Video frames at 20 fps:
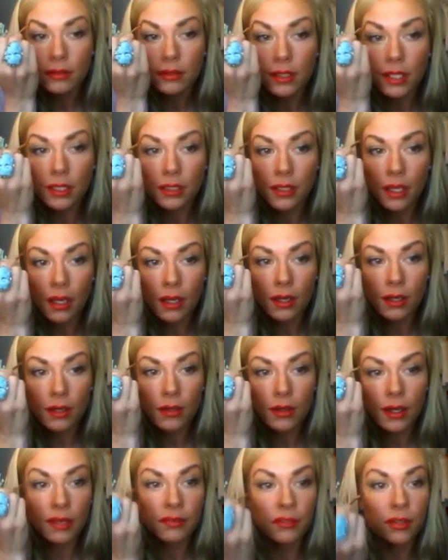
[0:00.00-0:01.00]

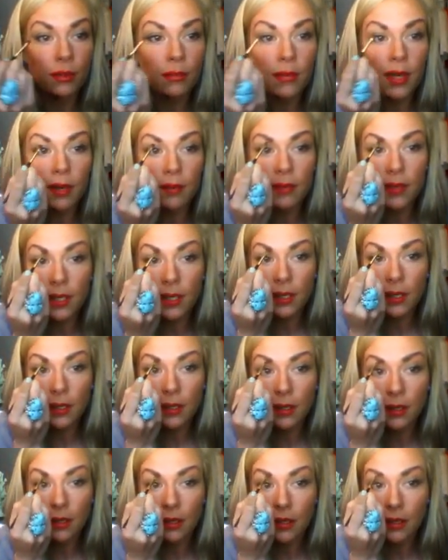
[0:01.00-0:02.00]
hello, have you met me?
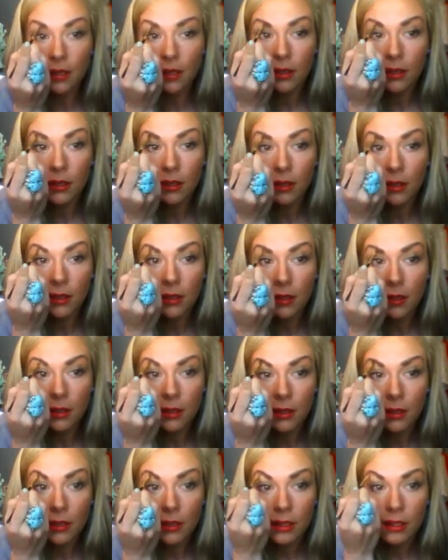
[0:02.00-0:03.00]

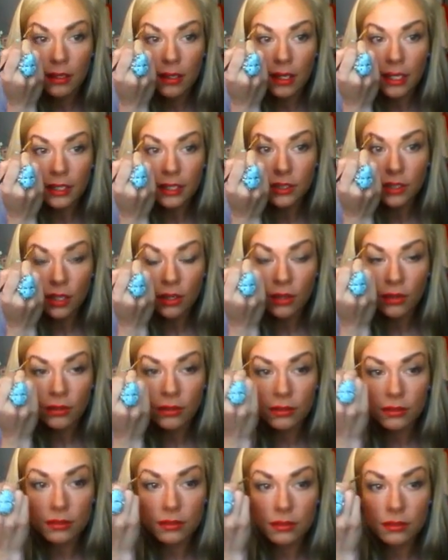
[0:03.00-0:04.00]
I
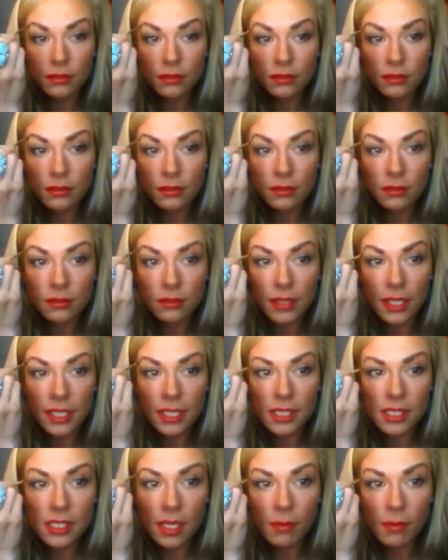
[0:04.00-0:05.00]
don't,
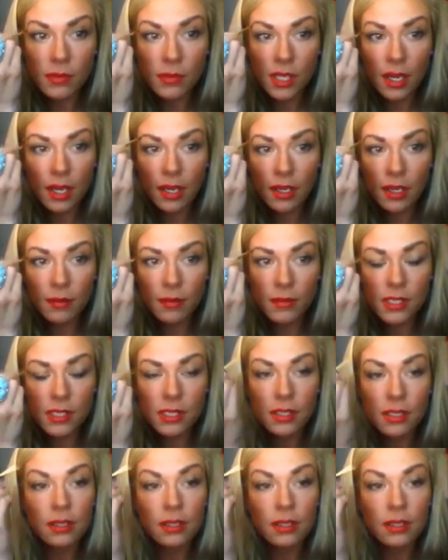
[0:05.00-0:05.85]
like, sometimes,